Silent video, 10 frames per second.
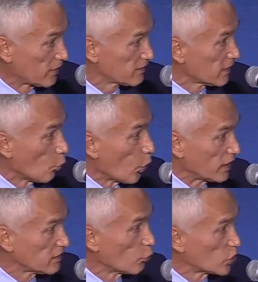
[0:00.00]
press
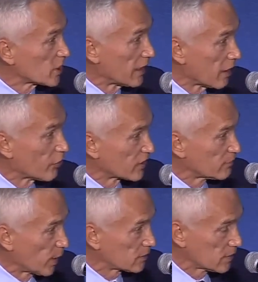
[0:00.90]
in ways in which I
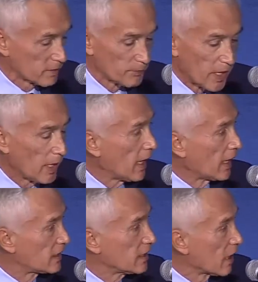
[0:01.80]
never expected,
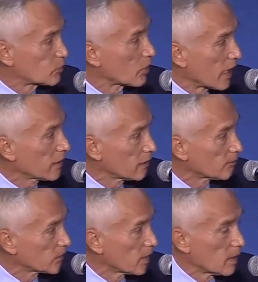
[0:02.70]
and he kept on
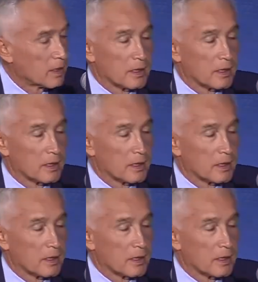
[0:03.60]
lying.